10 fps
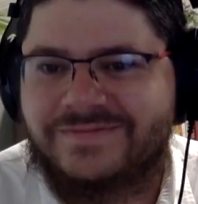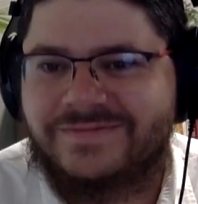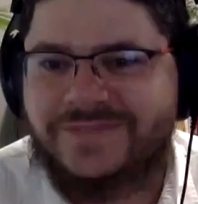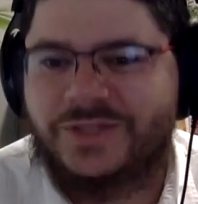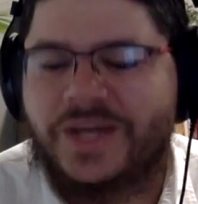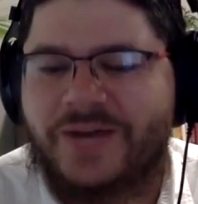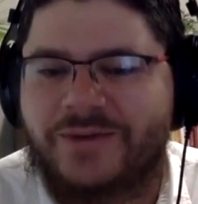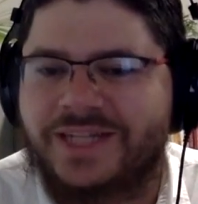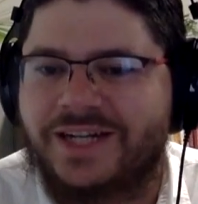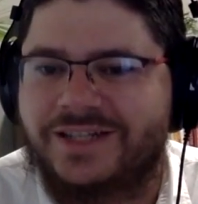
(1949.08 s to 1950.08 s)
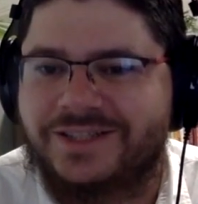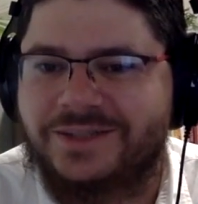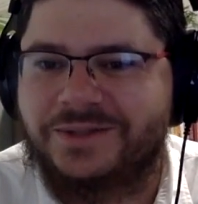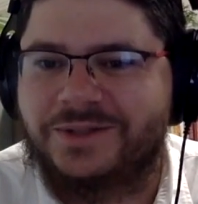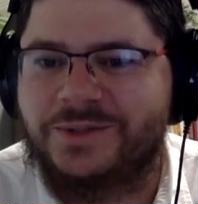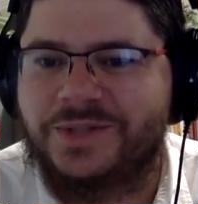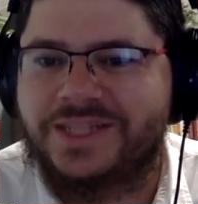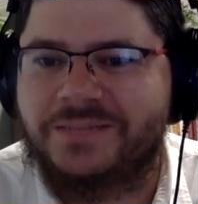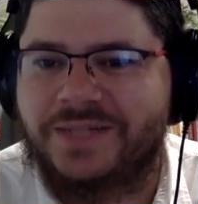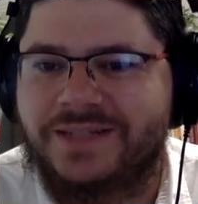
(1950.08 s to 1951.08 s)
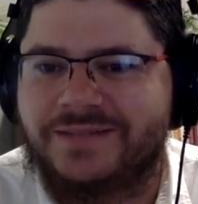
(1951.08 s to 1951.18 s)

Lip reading: So you can't retire. You need to be